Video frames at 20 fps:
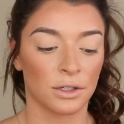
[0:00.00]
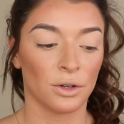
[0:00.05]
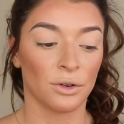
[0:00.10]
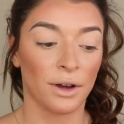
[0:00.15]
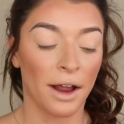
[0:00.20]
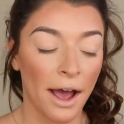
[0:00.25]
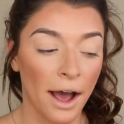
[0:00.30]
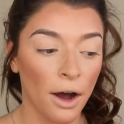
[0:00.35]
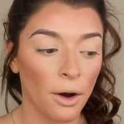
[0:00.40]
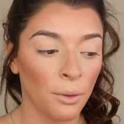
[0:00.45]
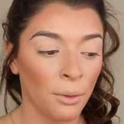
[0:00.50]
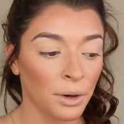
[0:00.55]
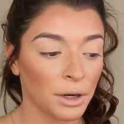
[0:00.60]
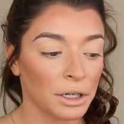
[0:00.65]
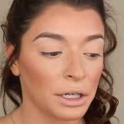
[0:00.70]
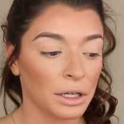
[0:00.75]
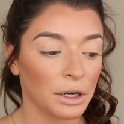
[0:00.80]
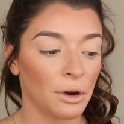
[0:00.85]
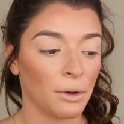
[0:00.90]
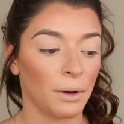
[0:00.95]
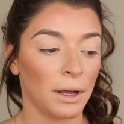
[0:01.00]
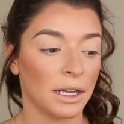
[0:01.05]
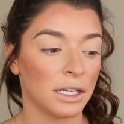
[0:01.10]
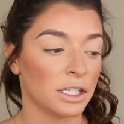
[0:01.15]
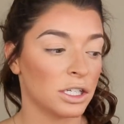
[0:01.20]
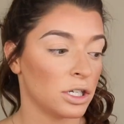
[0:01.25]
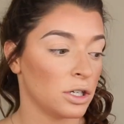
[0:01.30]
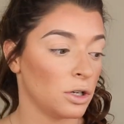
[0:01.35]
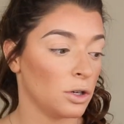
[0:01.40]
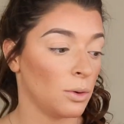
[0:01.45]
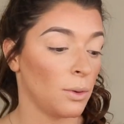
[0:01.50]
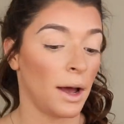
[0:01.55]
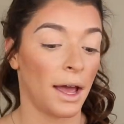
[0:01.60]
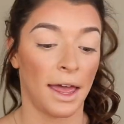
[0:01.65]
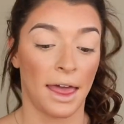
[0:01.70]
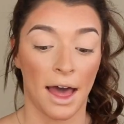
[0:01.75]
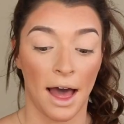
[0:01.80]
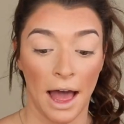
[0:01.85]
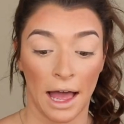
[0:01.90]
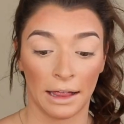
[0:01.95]
So now we're going to go into
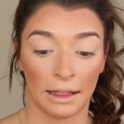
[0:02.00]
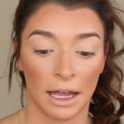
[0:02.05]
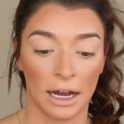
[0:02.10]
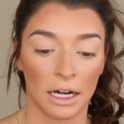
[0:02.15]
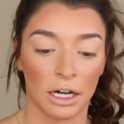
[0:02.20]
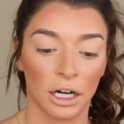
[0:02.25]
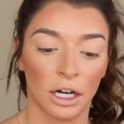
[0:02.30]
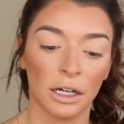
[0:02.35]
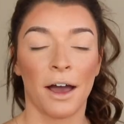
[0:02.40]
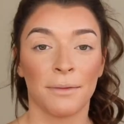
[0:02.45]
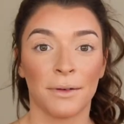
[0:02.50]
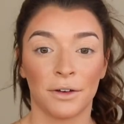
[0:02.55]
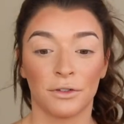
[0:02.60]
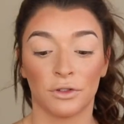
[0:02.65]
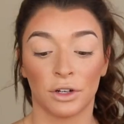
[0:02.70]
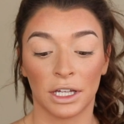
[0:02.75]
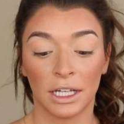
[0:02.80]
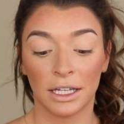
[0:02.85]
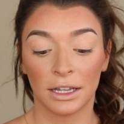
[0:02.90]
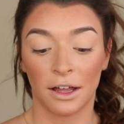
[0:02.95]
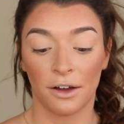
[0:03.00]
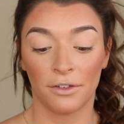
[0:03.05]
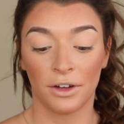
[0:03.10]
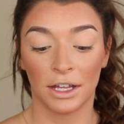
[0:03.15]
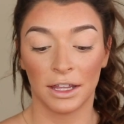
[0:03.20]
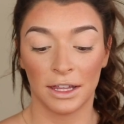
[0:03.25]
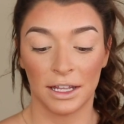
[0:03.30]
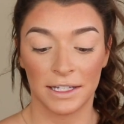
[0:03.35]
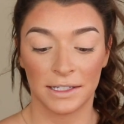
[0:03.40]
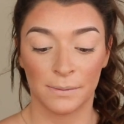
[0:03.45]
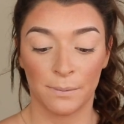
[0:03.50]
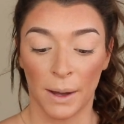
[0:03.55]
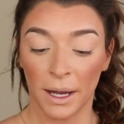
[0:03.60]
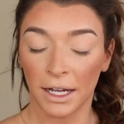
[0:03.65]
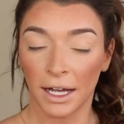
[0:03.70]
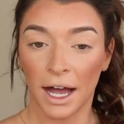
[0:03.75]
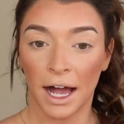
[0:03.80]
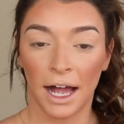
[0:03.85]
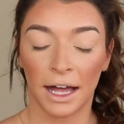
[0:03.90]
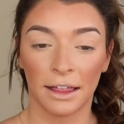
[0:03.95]
a highlighter. I've been really loving these
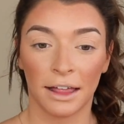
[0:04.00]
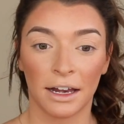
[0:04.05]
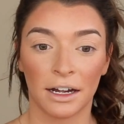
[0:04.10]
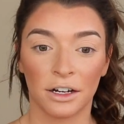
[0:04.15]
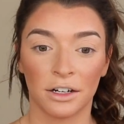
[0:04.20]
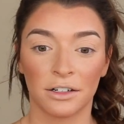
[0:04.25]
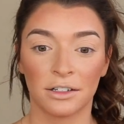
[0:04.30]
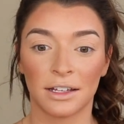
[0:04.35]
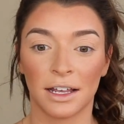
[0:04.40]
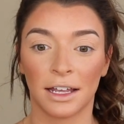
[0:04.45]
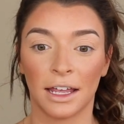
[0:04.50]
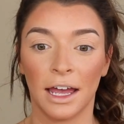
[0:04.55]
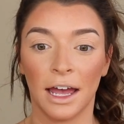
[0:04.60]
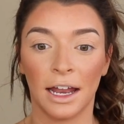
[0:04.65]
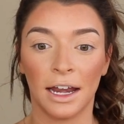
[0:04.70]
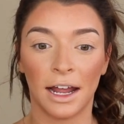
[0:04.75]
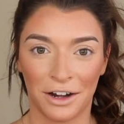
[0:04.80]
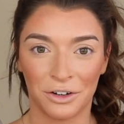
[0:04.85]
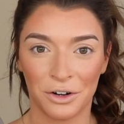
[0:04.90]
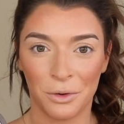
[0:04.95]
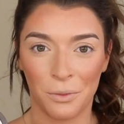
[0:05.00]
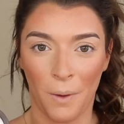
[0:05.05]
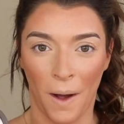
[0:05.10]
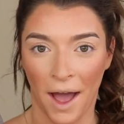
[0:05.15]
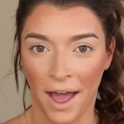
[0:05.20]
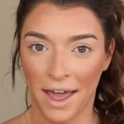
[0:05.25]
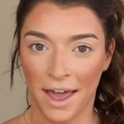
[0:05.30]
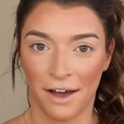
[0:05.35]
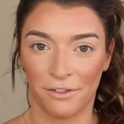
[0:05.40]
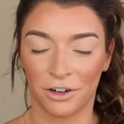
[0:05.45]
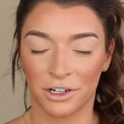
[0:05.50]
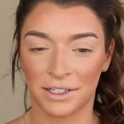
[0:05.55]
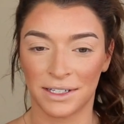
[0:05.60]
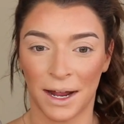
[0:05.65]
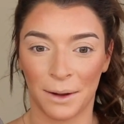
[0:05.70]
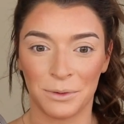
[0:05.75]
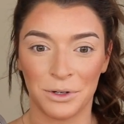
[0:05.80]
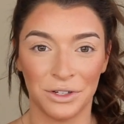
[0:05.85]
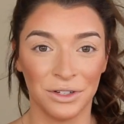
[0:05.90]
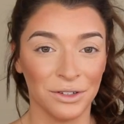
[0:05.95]
Becca highlighters again. I don't know why I ever
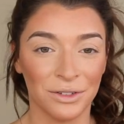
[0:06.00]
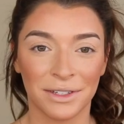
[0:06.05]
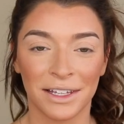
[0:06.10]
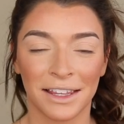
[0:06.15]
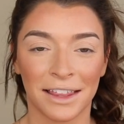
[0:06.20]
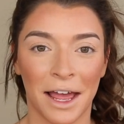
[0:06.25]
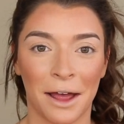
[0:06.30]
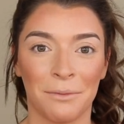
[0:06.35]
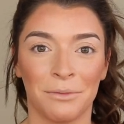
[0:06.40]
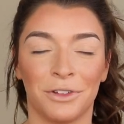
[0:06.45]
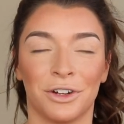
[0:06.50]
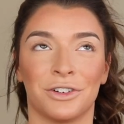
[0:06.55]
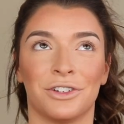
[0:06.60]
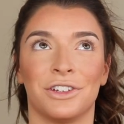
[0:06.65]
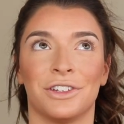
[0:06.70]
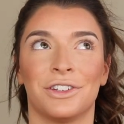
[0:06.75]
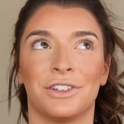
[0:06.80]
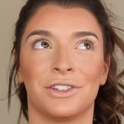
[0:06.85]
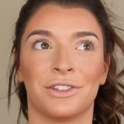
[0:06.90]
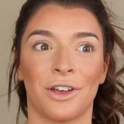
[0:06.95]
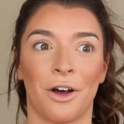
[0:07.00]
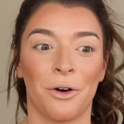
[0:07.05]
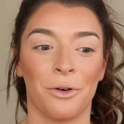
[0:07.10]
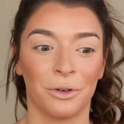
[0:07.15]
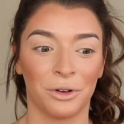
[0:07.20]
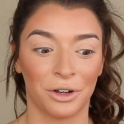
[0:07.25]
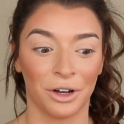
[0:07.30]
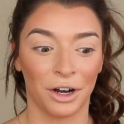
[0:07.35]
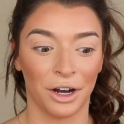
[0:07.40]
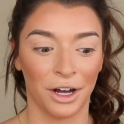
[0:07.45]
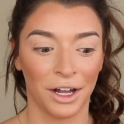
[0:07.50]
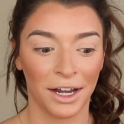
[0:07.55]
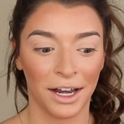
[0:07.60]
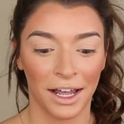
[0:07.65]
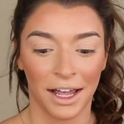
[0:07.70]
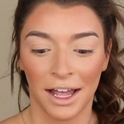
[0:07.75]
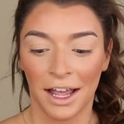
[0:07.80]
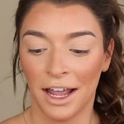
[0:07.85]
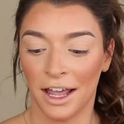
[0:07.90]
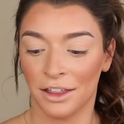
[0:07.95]
stopped using them. They're just so
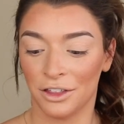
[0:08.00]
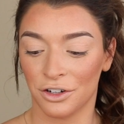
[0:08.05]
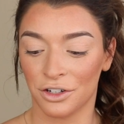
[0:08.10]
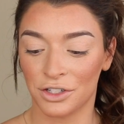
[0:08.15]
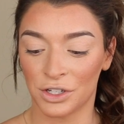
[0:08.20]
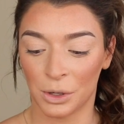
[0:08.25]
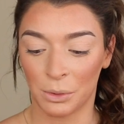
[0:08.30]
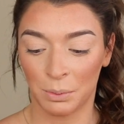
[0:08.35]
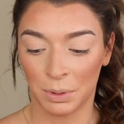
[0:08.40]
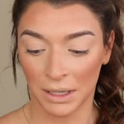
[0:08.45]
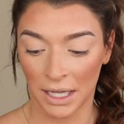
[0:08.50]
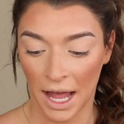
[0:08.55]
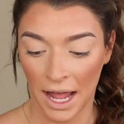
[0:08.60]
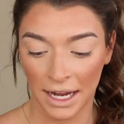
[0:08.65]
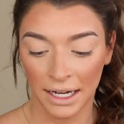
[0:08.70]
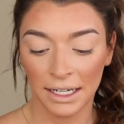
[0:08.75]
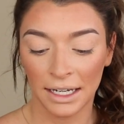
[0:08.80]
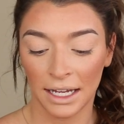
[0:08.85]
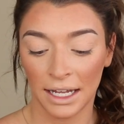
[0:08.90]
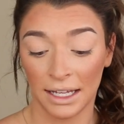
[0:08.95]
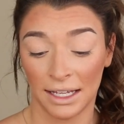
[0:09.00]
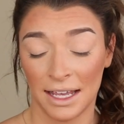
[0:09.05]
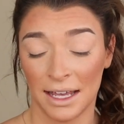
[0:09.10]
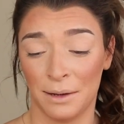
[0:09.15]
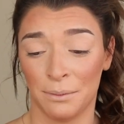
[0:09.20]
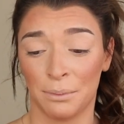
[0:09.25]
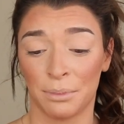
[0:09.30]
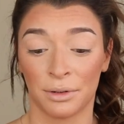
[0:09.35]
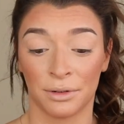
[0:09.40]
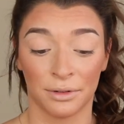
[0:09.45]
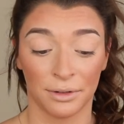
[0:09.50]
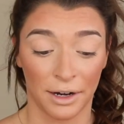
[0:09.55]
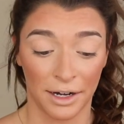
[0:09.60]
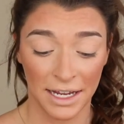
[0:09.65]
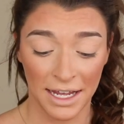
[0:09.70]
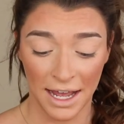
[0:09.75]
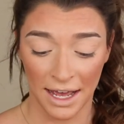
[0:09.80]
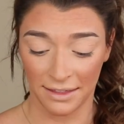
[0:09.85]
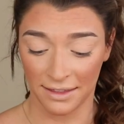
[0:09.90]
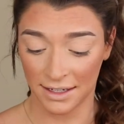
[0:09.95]
good and they're so blinding and
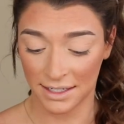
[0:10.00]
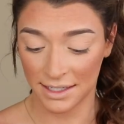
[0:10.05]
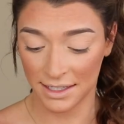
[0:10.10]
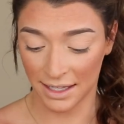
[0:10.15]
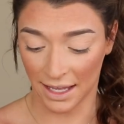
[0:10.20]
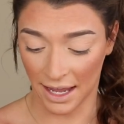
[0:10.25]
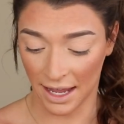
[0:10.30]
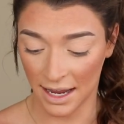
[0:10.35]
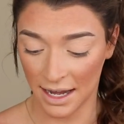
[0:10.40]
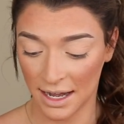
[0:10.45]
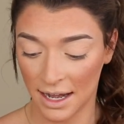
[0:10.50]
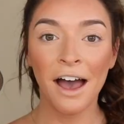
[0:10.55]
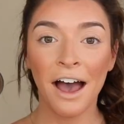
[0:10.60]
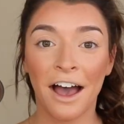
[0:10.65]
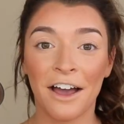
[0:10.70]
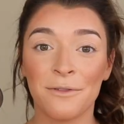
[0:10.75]
pretty on the skin.